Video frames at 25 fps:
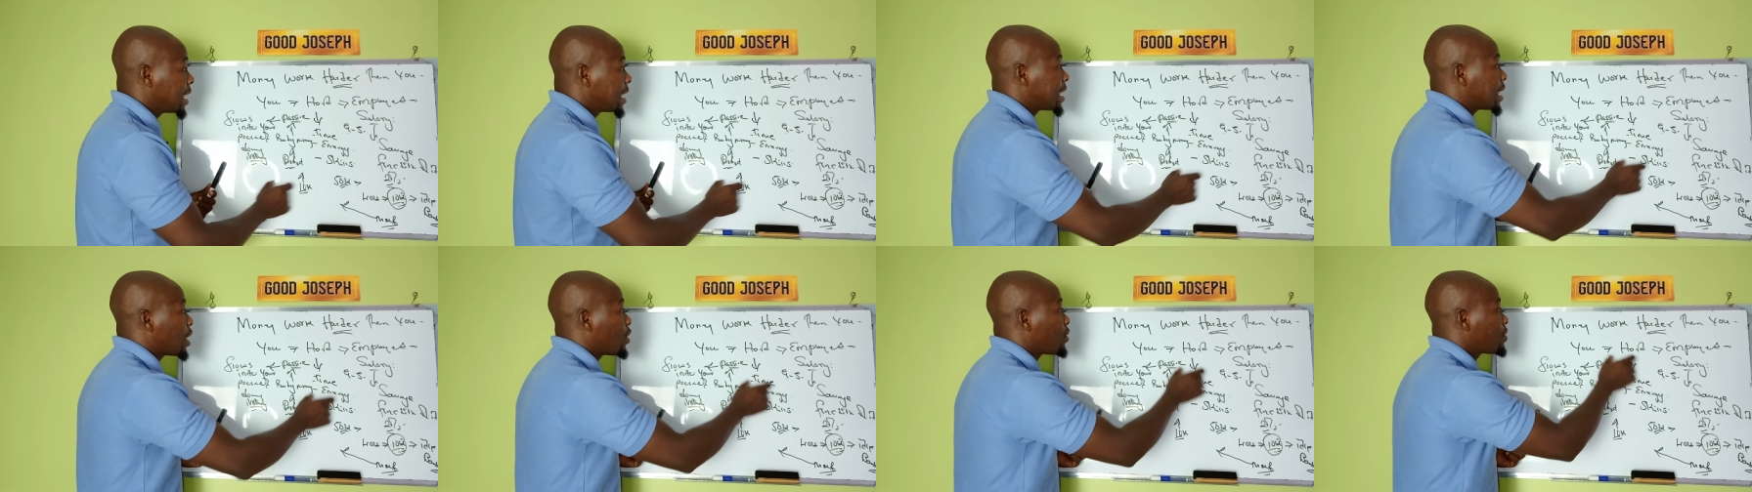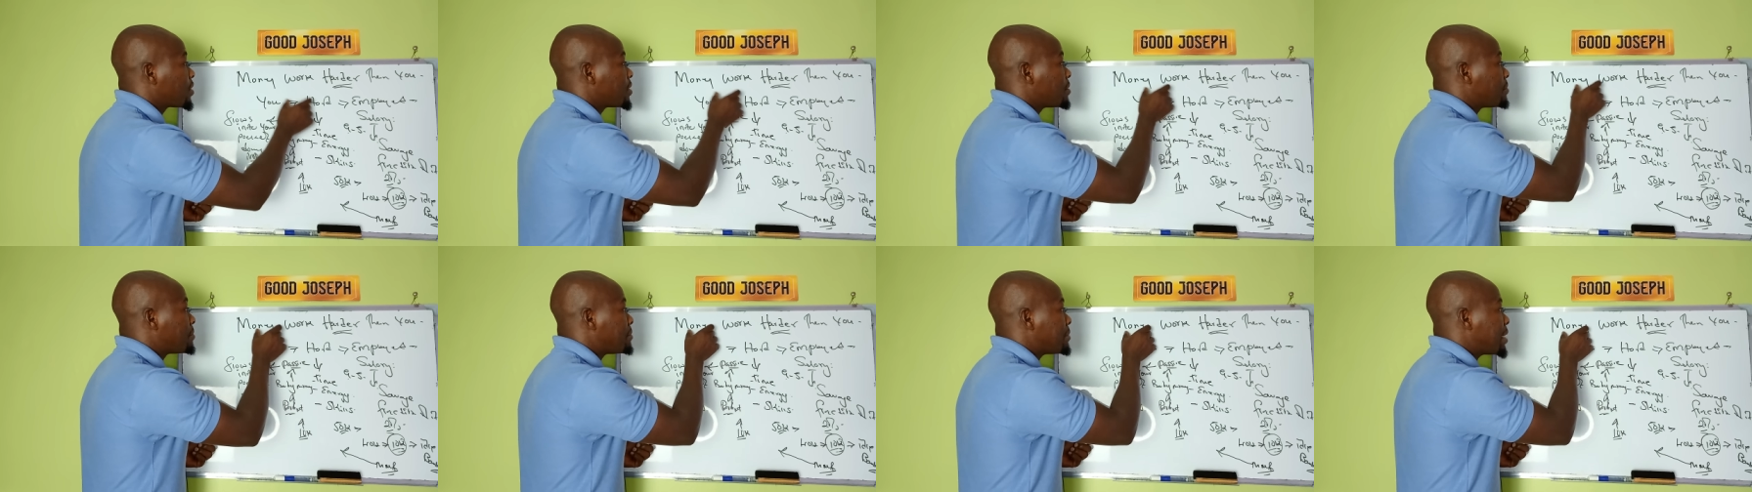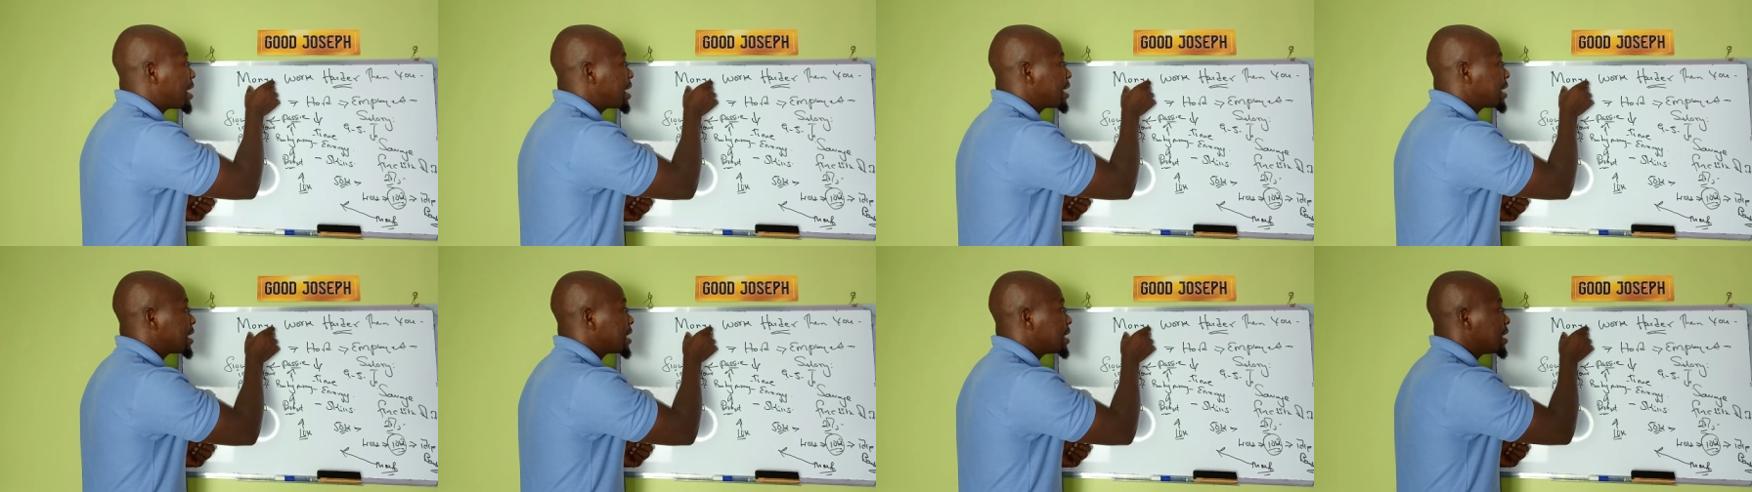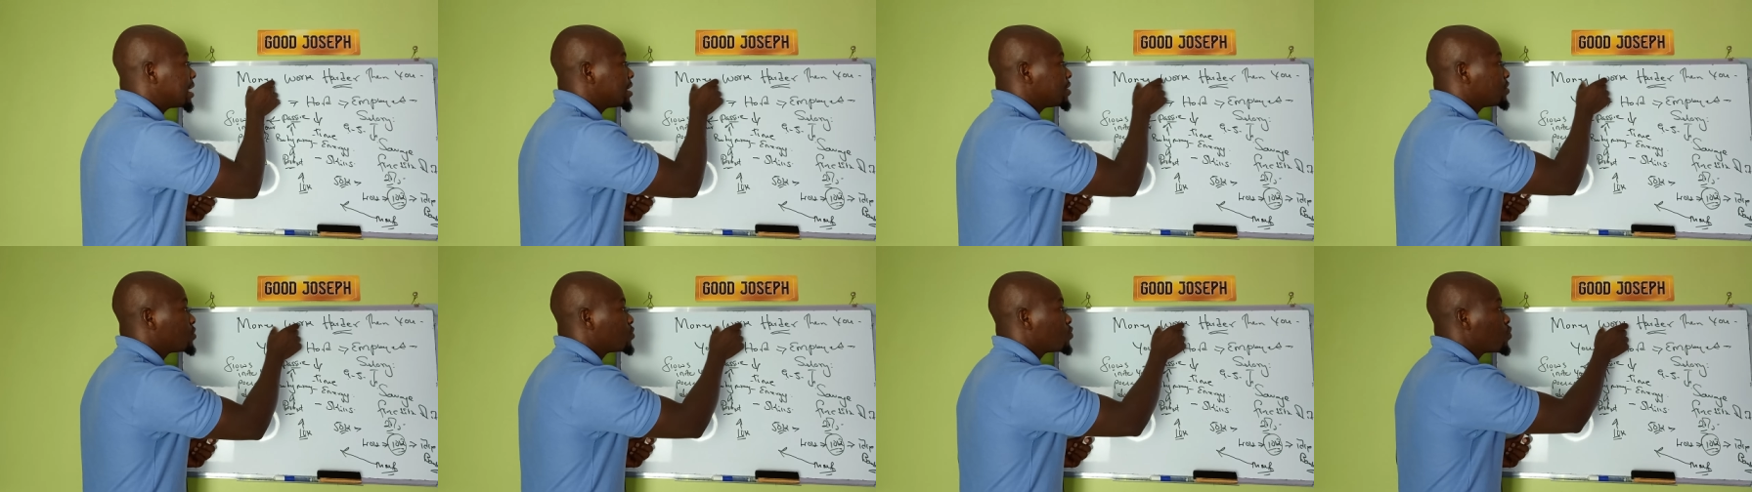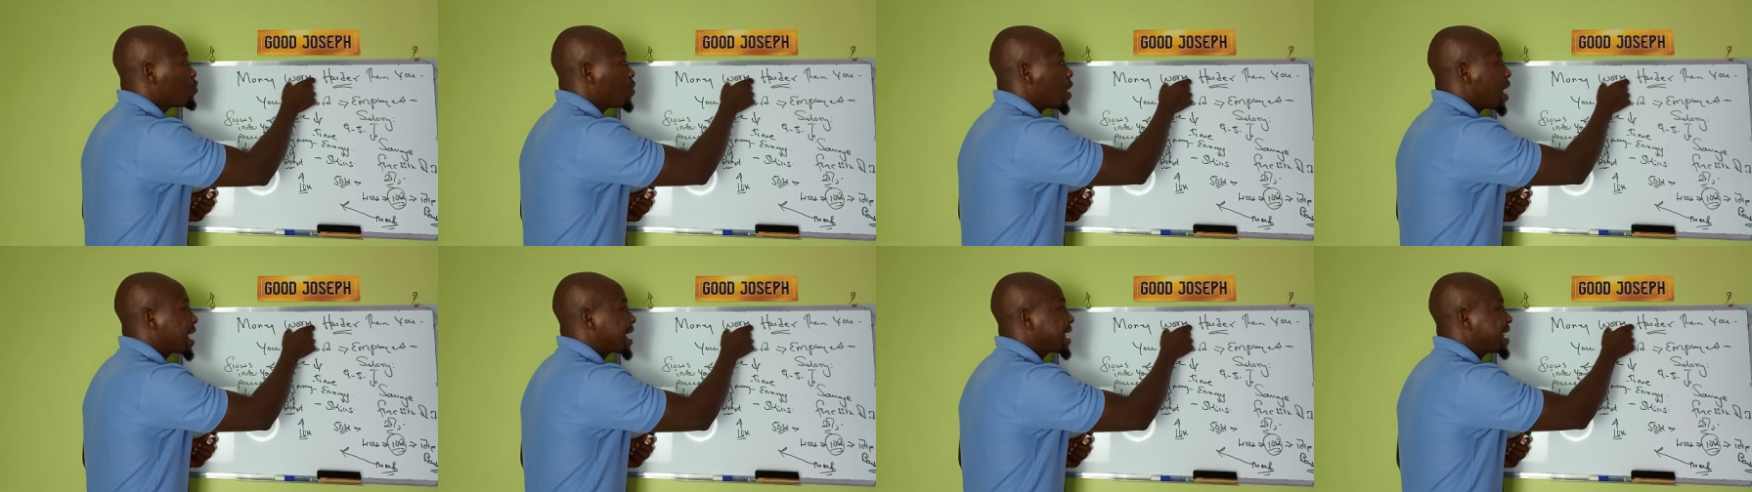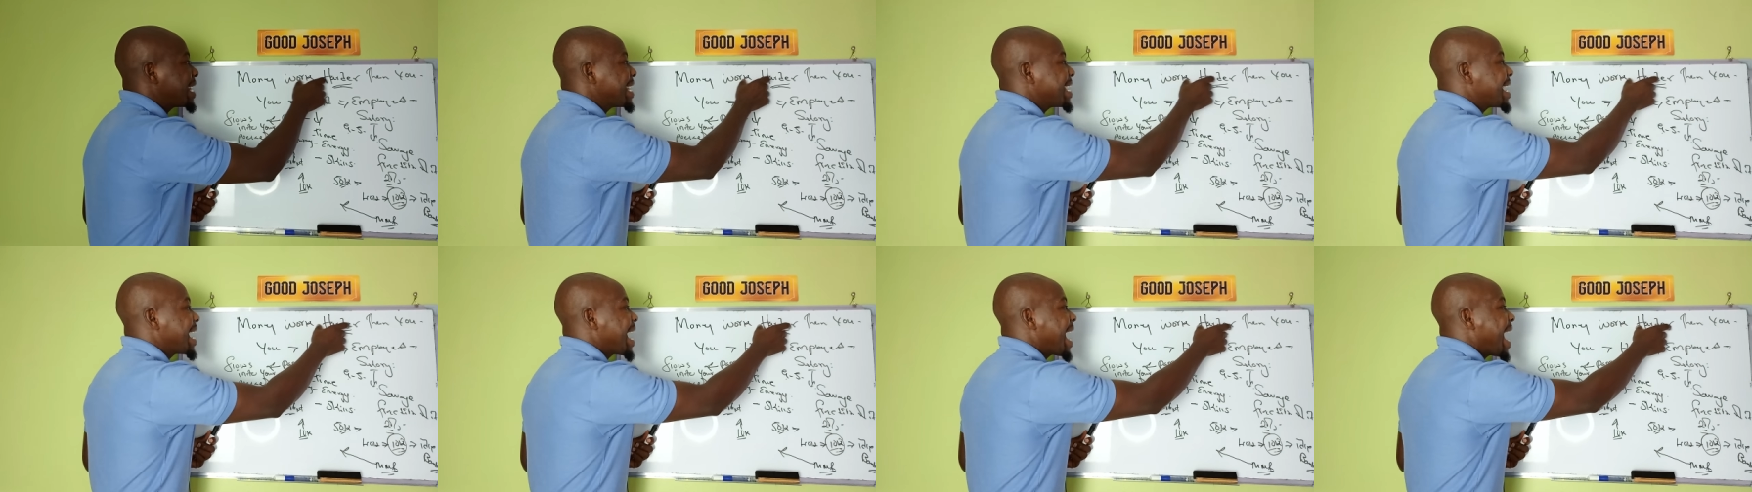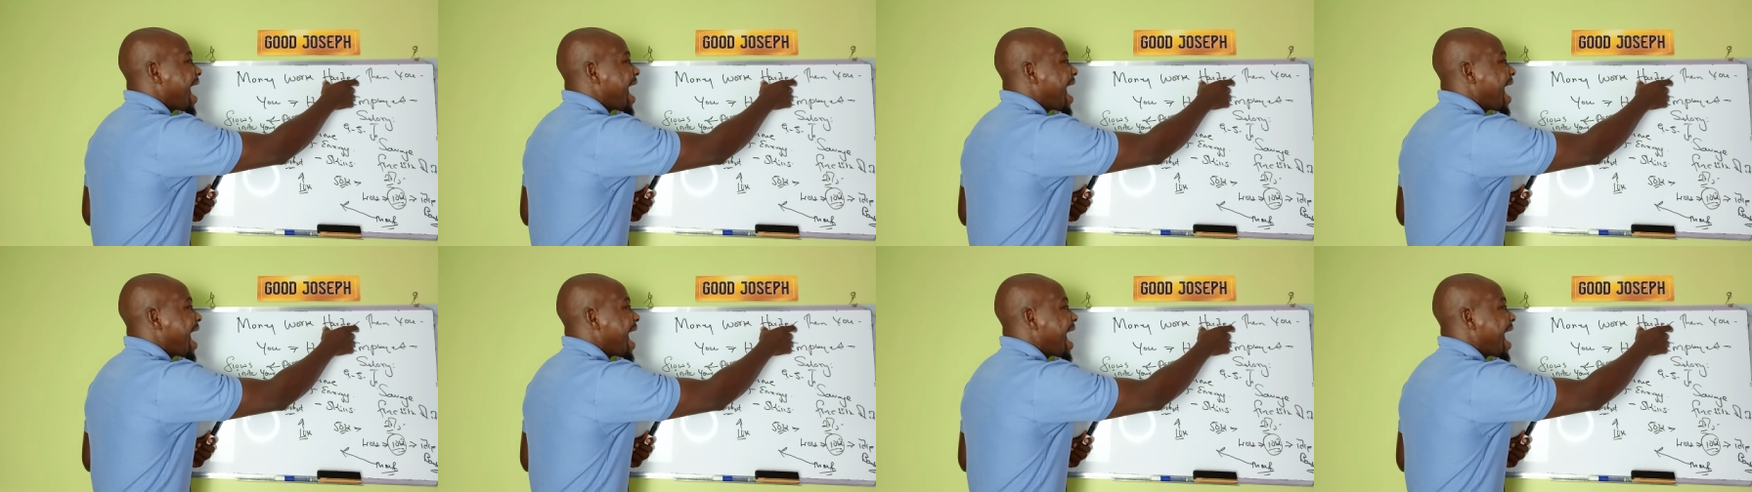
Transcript: now the money is working